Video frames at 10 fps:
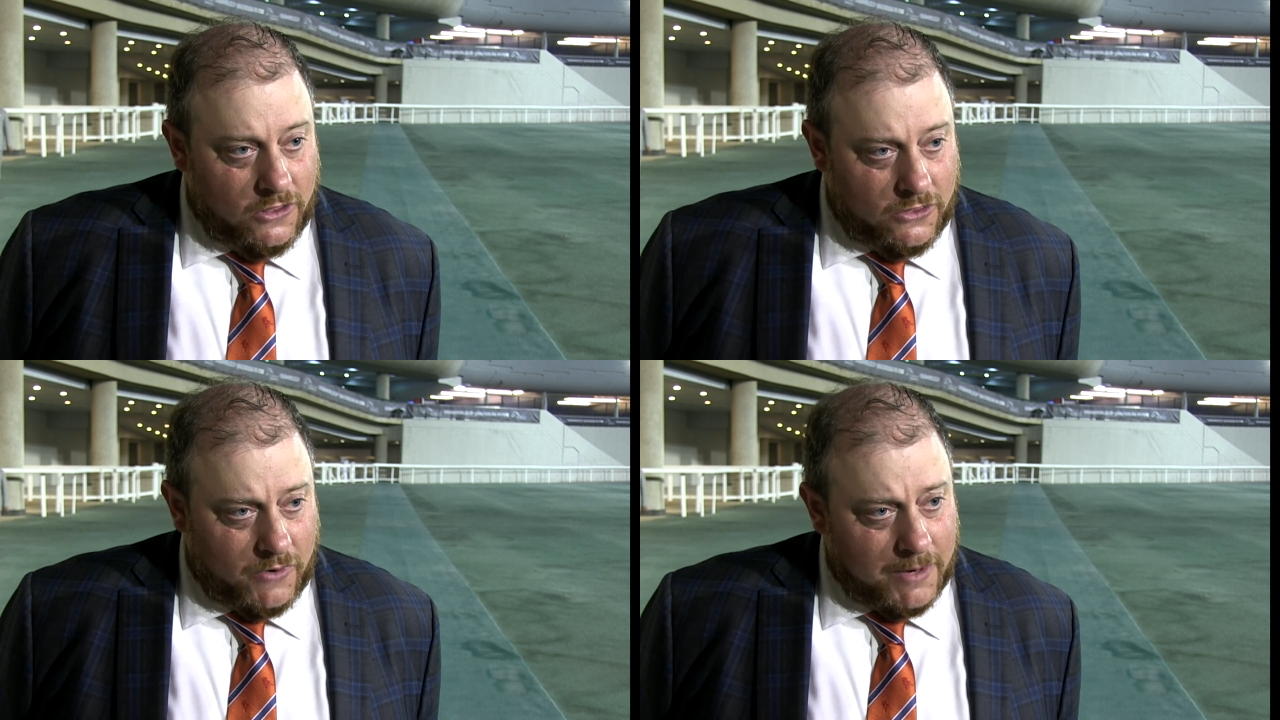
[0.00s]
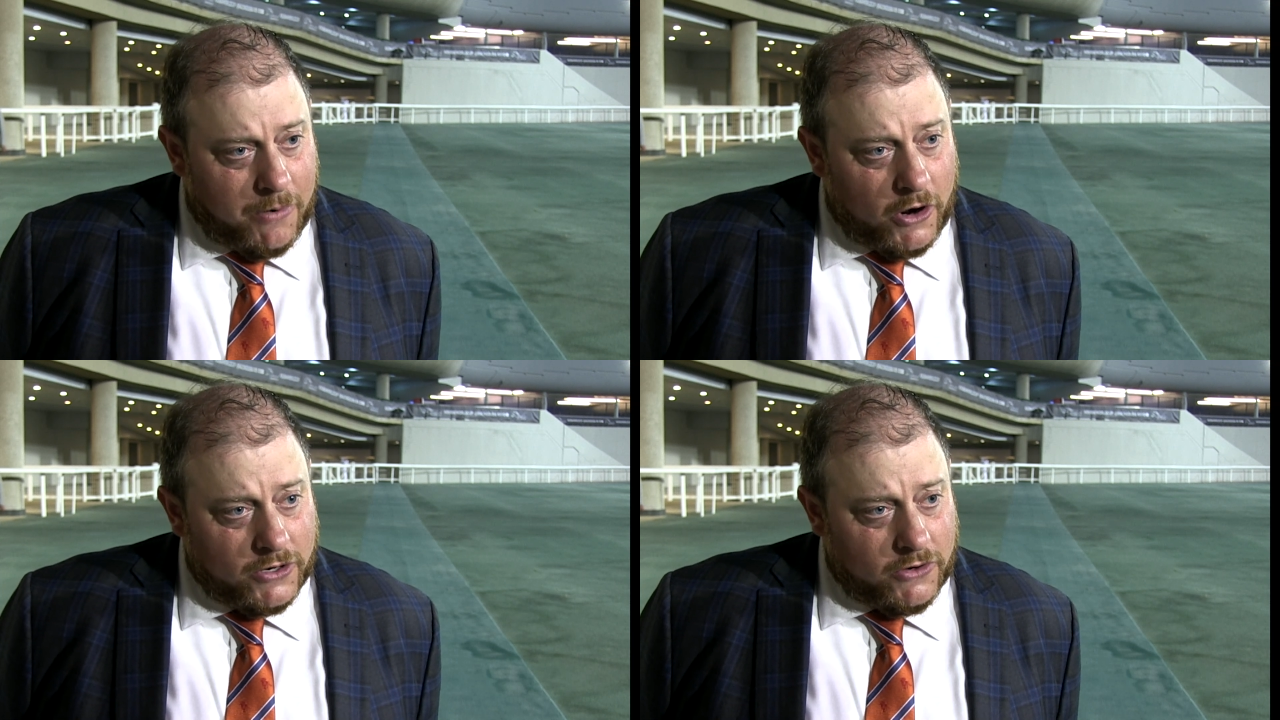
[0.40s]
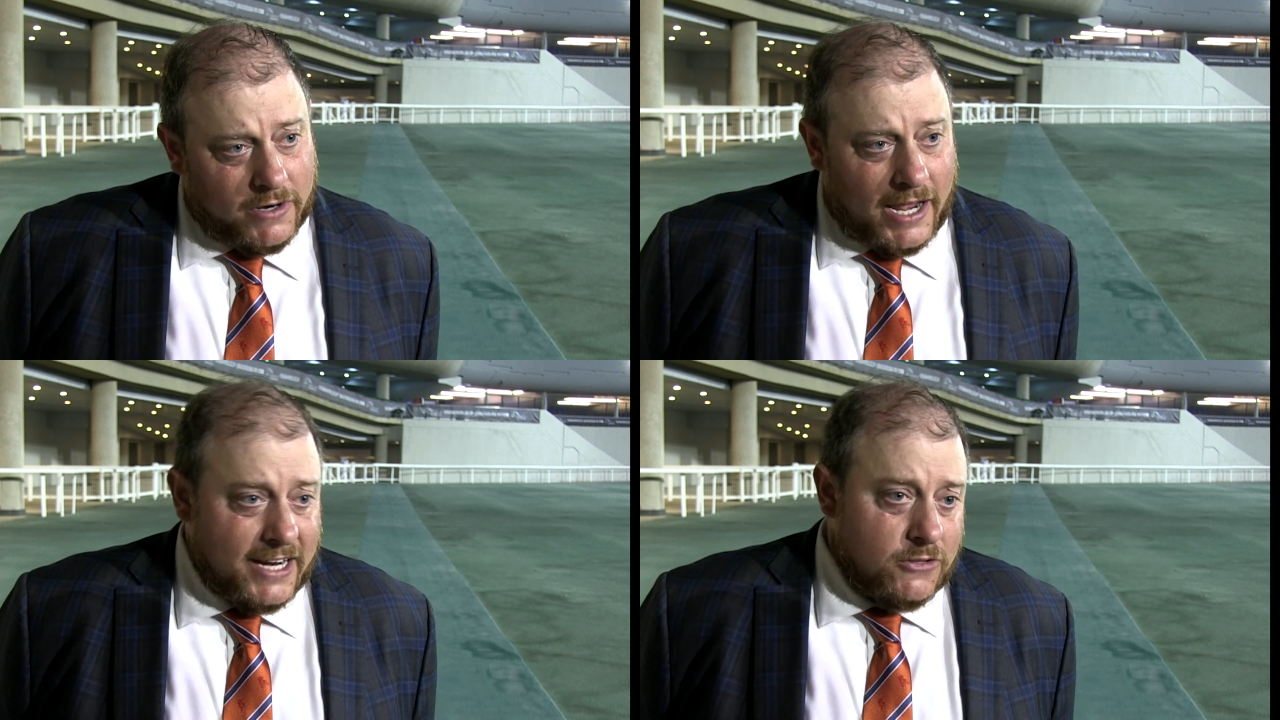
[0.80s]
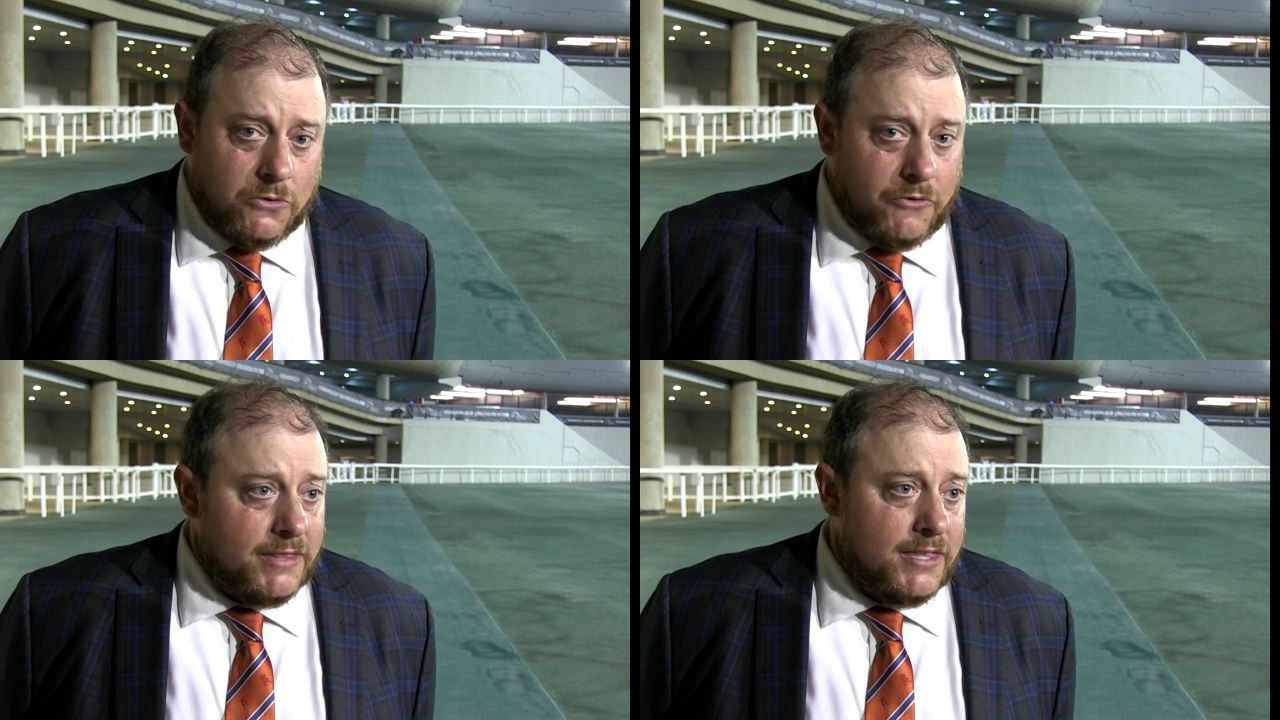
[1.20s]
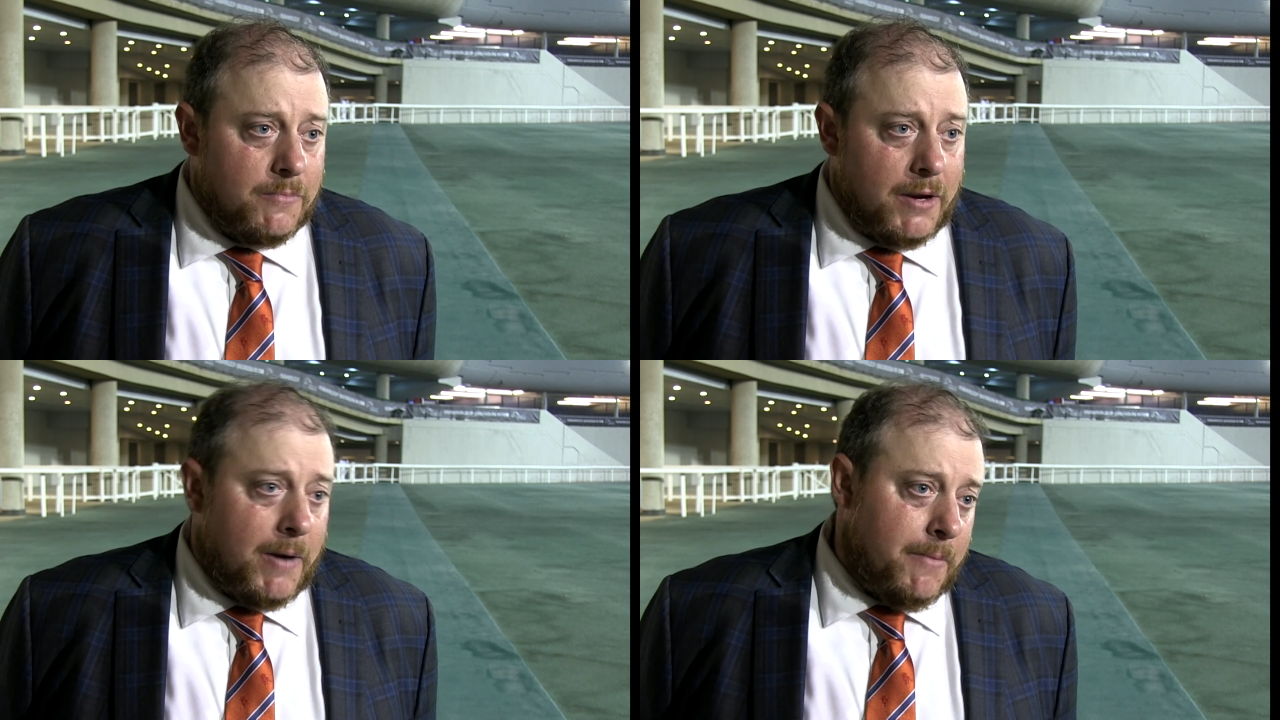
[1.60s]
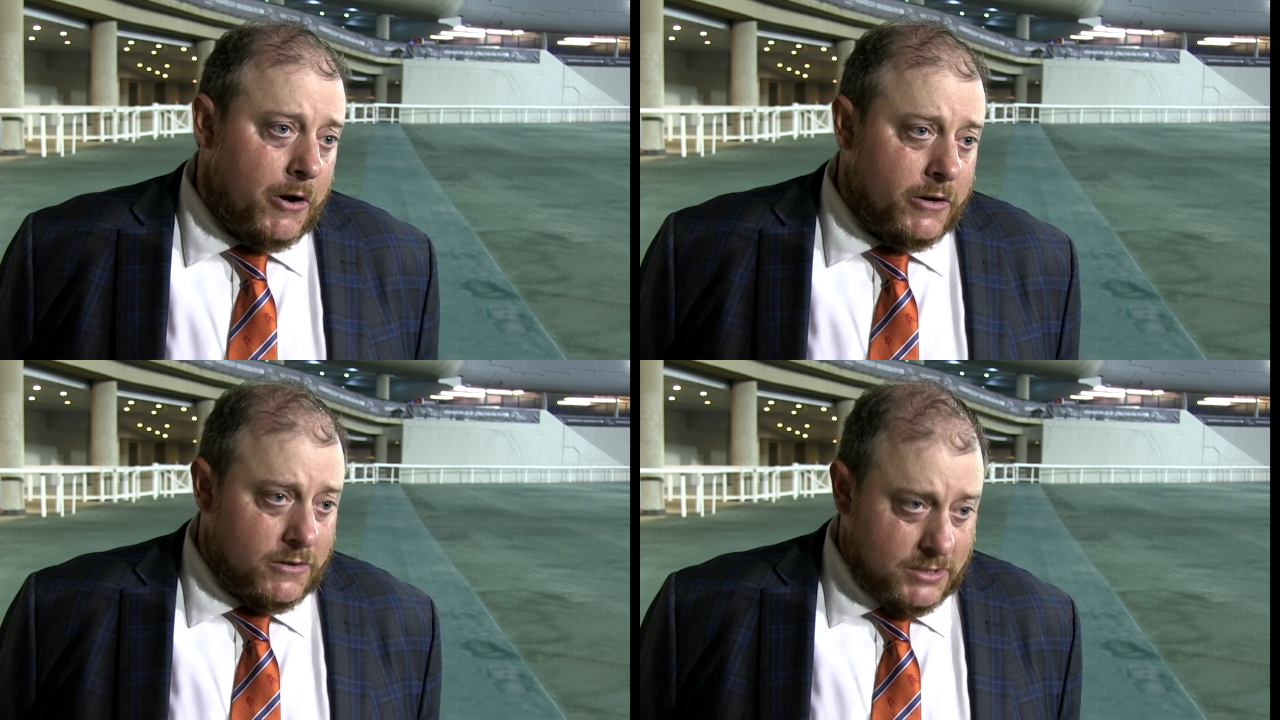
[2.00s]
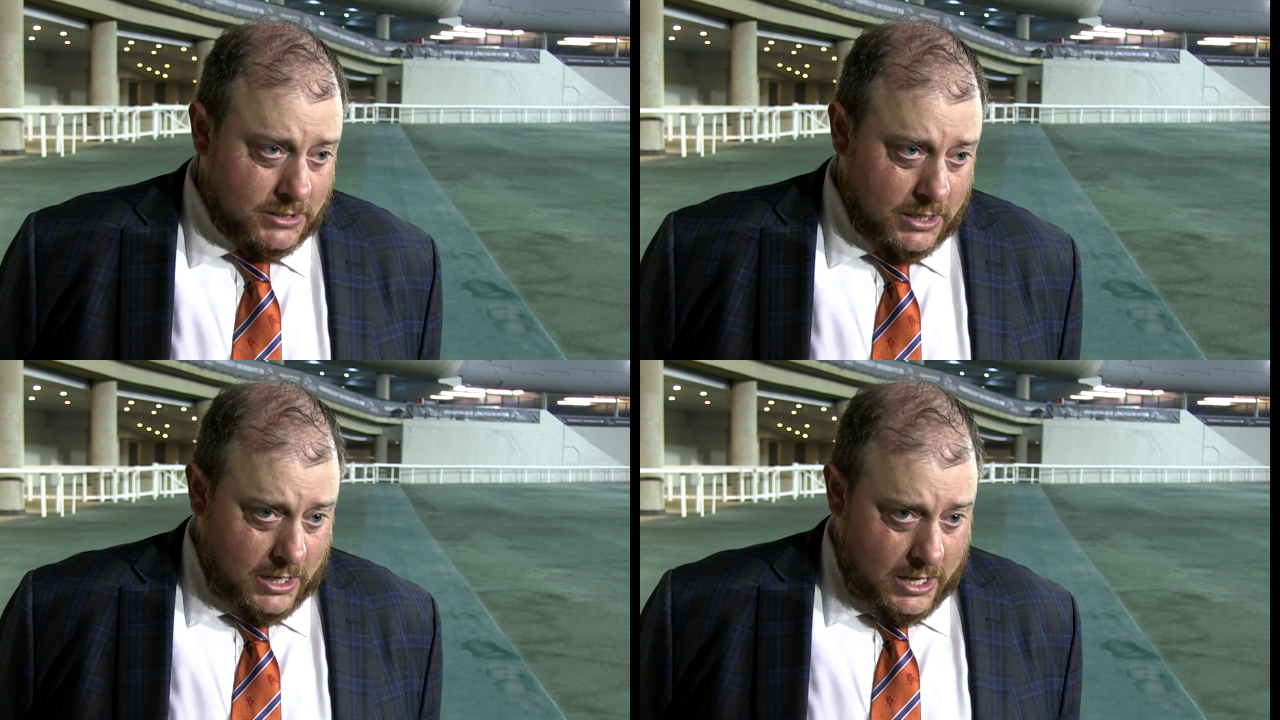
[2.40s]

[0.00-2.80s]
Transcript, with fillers: the right partner, and I had to do the right thing by my partners.